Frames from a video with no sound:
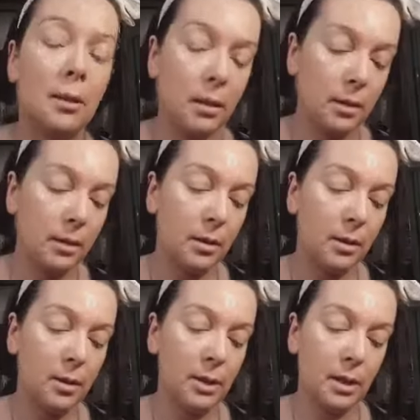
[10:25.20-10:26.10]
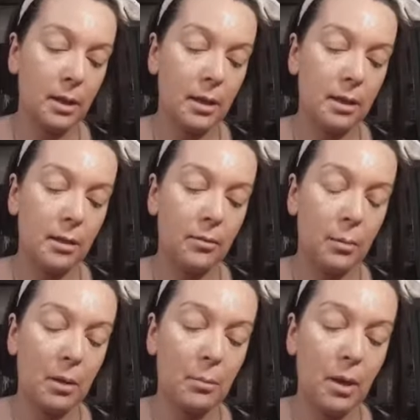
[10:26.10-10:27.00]
and at the sides of
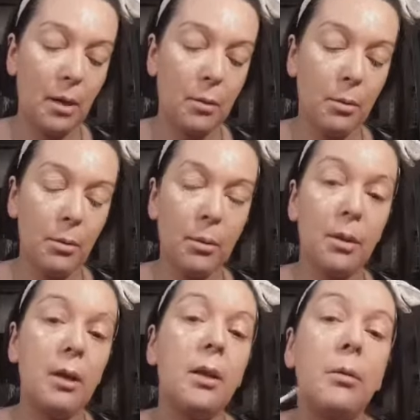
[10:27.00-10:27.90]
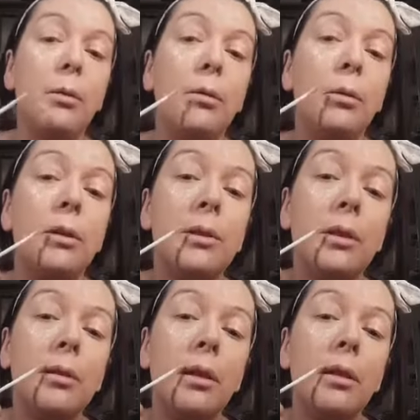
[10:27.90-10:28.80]
my mouth. I don't always
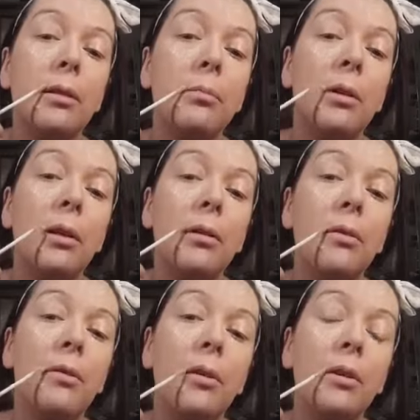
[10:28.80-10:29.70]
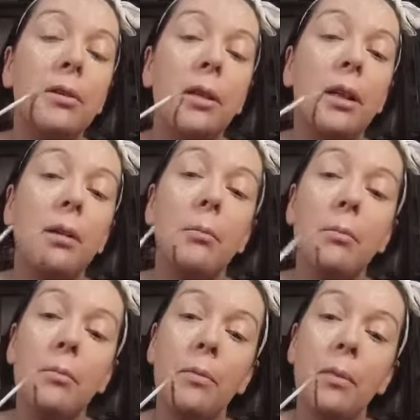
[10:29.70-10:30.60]
do this, but if I've got time
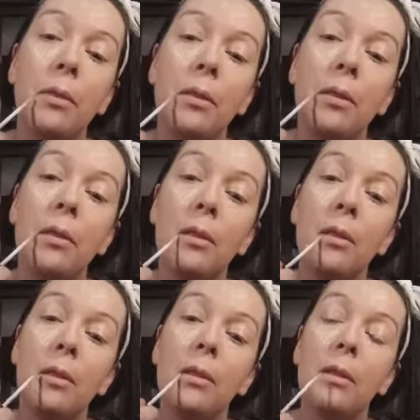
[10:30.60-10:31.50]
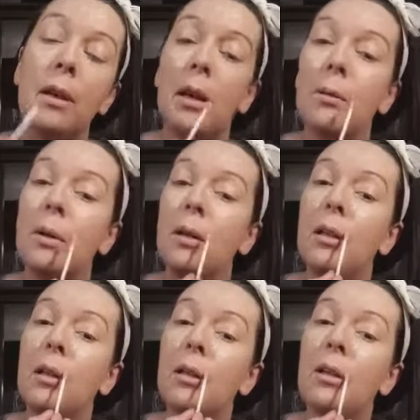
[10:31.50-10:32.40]
I will.